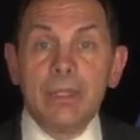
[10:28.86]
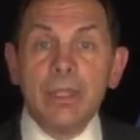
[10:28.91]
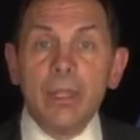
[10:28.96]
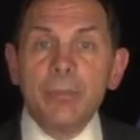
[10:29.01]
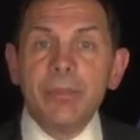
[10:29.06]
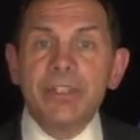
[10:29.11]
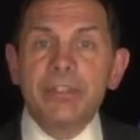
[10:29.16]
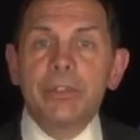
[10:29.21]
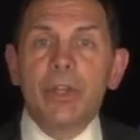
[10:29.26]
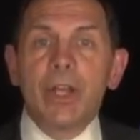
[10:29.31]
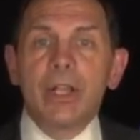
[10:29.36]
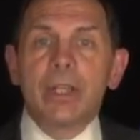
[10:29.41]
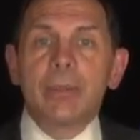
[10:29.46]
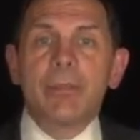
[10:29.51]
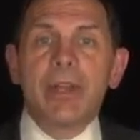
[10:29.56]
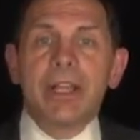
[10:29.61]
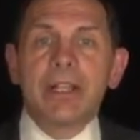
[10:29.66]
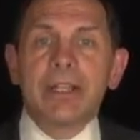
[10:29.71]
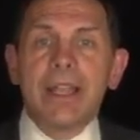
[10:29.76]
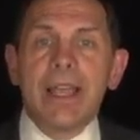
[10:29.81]
Let me talk
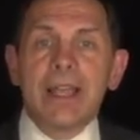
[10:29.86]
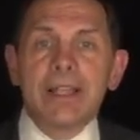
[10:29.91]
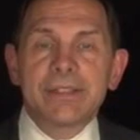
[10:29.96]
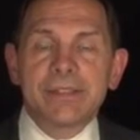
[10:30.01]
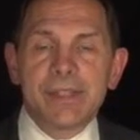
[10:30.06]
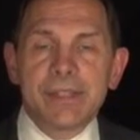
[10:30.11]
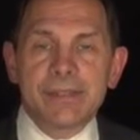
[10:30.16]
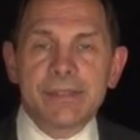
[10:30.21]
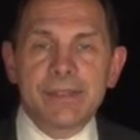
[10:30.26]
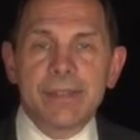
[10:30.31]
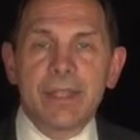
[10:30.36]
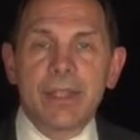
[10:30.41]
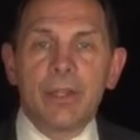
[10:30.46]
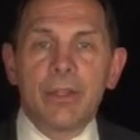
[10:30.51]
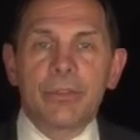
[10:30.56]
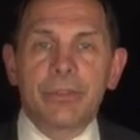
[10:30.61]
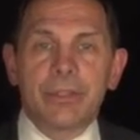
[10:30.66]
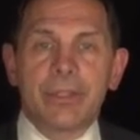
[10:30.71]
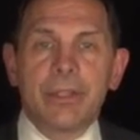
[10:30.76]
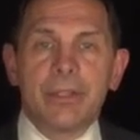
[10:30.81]
about access to
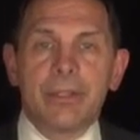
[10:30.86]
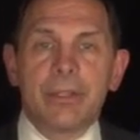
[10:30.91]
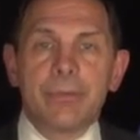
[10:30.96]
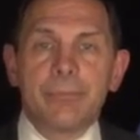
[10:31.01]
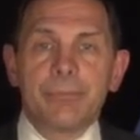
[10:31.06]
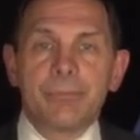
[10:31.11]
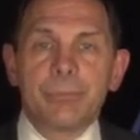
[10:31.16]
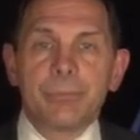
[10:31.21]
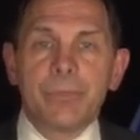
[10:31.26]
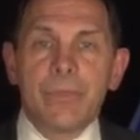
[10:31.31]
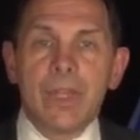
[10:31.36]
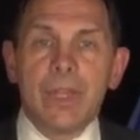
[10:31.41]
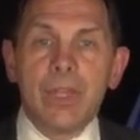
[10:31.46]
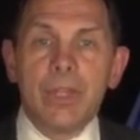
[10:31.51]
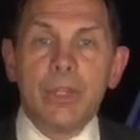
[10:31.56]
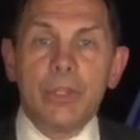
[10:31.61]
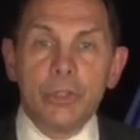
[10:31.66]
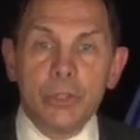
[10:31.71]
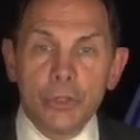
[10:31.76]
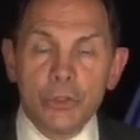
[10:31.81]
health care.
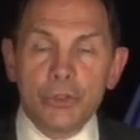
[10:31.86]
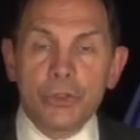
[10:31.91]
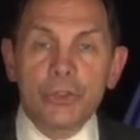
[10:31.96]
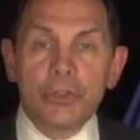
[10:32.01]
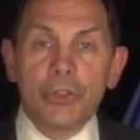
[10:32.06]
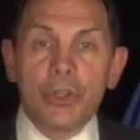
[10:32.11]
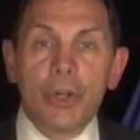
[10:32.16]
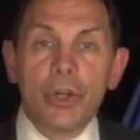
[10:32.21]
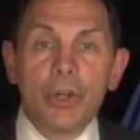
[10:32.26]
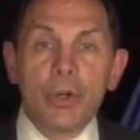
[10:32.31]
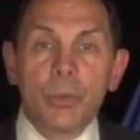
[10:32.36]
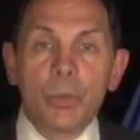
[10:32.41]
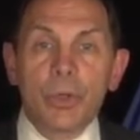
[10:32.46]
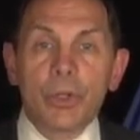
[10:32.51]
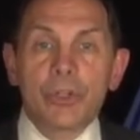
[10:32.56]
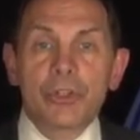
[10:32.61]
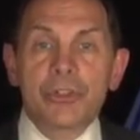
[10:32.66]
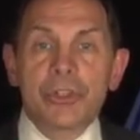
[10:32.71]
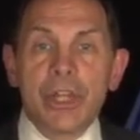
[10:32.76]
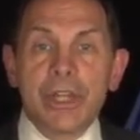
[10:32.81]
You should know
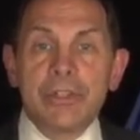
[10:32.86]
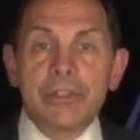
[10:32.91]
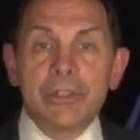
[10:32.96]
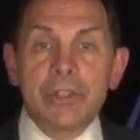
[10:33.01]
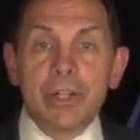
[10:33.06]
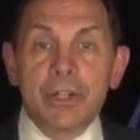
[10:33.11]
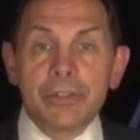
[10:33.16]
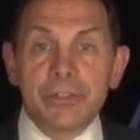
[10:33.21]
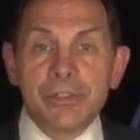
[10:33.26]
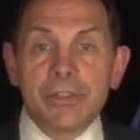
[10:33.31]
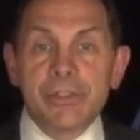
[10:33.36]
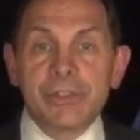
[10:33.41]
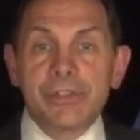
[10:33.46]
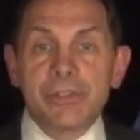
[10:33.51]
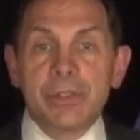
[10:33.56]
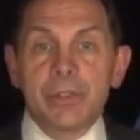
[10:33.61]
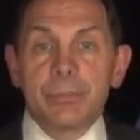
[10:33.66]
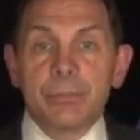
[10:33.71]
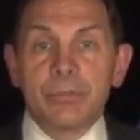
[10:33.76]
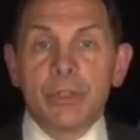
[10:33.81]
we're changing our
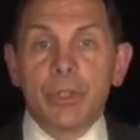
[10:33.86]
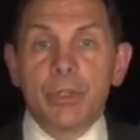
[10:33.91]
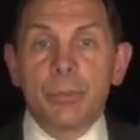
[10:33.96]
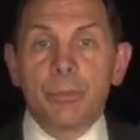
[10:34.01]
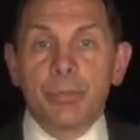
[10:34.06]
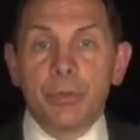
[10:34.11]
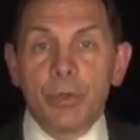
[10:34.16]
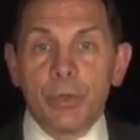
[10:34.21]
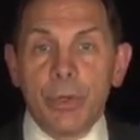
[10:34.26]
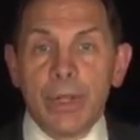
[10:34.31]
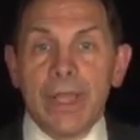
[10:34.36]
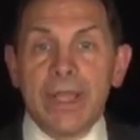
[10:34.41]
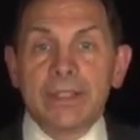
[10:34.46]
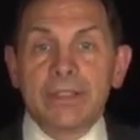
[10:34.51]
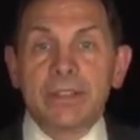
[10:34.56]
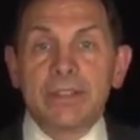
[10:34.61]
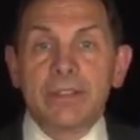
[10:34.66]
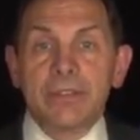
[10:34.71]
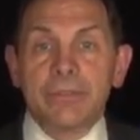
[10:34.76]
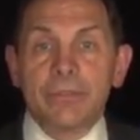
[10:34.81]
system to
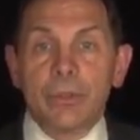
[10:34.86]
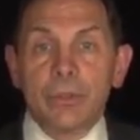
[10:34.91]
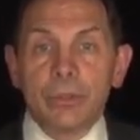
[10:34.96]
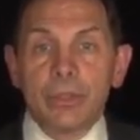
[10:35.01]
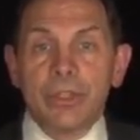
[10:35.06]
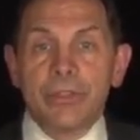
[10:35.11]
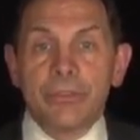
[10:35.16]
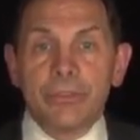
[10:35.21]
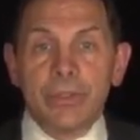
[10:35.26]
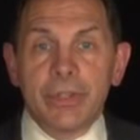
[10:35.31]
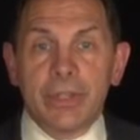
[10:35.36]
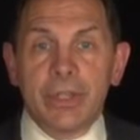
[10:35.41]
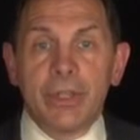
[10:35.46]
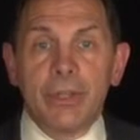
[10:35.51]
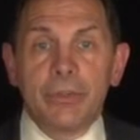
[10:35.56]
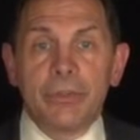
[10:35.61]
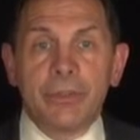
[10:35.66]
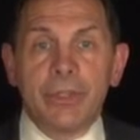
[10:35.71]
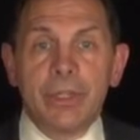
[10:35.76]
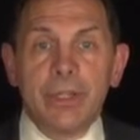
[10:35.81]
proactive, holistic
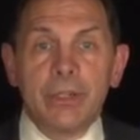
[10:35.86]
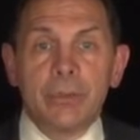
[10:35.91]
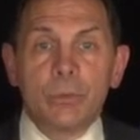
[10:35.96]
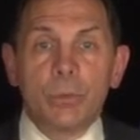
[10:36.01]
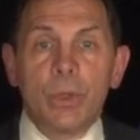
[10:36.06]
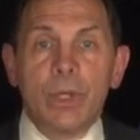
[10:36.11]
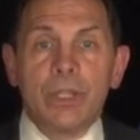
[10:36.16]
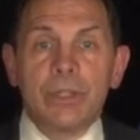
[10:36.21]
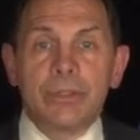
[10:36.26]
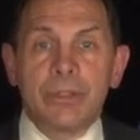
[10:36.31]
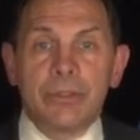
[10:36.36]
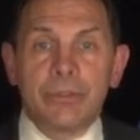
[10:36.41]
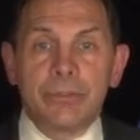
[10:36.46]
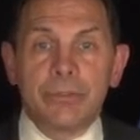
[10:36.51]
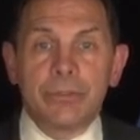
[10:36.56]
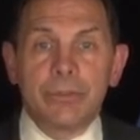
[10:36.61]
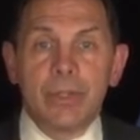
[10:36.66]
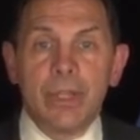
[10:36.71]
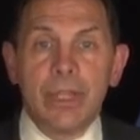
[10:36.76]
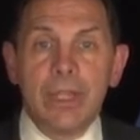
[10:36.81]
health care and
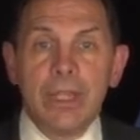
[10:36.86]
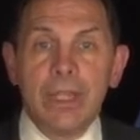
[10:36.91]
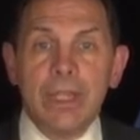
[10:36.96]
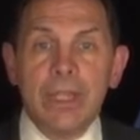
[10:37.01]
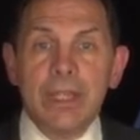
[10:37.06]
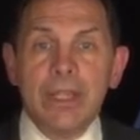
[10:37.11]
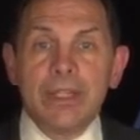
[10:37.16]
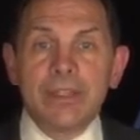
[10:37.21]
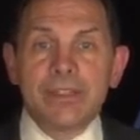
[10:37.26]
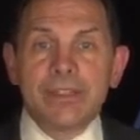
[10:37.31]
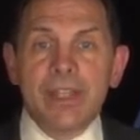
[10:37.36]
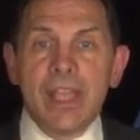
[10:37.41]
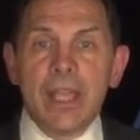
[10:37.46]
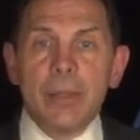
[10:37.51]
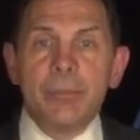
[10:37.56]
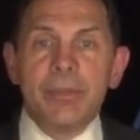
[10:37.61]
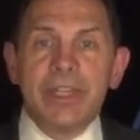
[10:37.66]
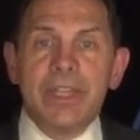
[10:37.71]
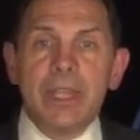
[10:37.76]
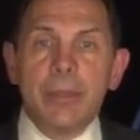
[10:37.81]
wellness. It's
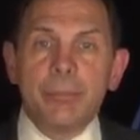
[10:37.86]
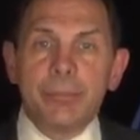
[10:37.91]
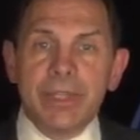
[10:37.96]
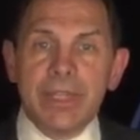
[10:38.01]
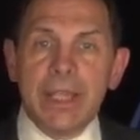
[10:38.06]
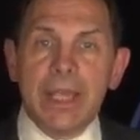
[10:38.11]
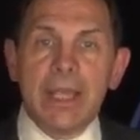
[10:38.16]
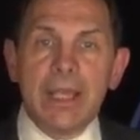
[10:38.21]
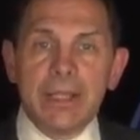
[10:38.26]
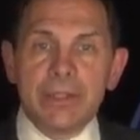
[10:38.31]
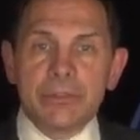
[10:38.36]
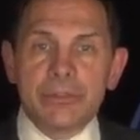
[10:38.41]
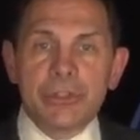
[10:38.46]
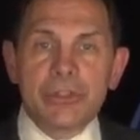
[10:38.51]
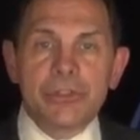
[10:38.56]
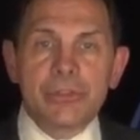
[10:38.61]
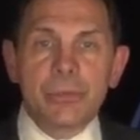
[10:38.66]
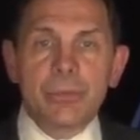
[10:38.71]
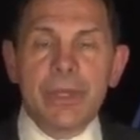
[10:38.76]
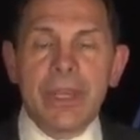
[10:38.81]
time we get beyond
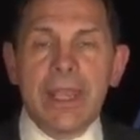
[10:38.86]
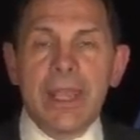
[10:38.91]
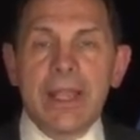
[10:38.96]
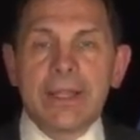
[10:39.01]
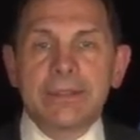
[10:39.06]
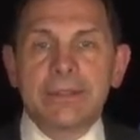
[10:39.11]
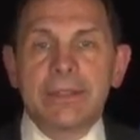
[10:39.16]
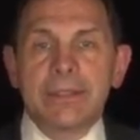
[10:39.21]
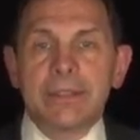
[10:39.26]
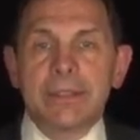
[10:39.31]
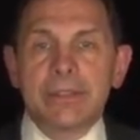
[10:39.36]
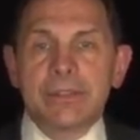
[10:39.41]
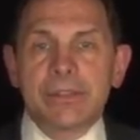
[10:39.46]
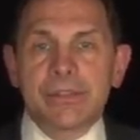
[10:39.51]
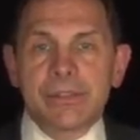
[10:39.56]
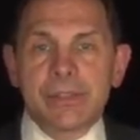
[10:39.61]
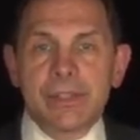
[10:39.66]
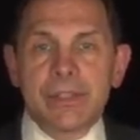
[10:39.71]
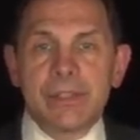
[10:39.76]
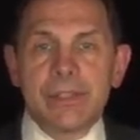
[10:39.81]
just reacting to
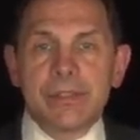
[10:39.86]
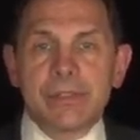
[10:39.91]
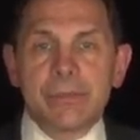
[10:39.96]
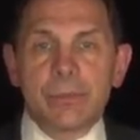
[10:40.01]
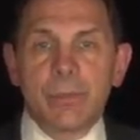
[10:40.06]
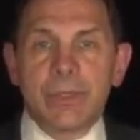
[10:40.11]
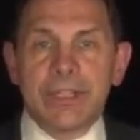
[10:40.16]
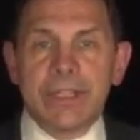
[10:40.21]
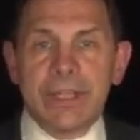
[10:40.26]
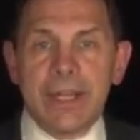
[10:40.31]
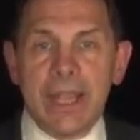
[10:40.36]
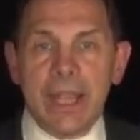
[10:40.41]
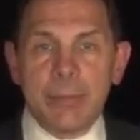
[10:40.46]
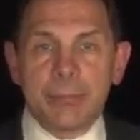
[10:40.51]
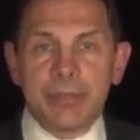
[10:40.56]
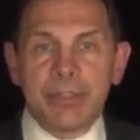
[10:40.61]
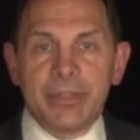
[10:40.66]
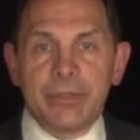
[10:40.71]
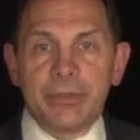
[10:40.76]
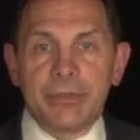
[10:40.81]
disease when it
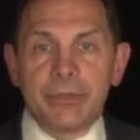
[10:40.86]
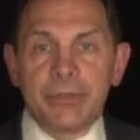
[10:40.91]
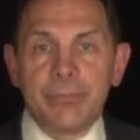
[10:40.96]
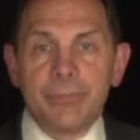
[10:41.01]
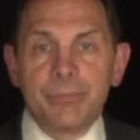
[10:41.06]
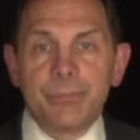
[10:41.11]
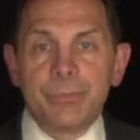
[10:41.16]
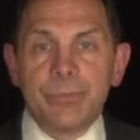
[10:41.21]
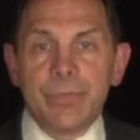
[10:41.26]
happens.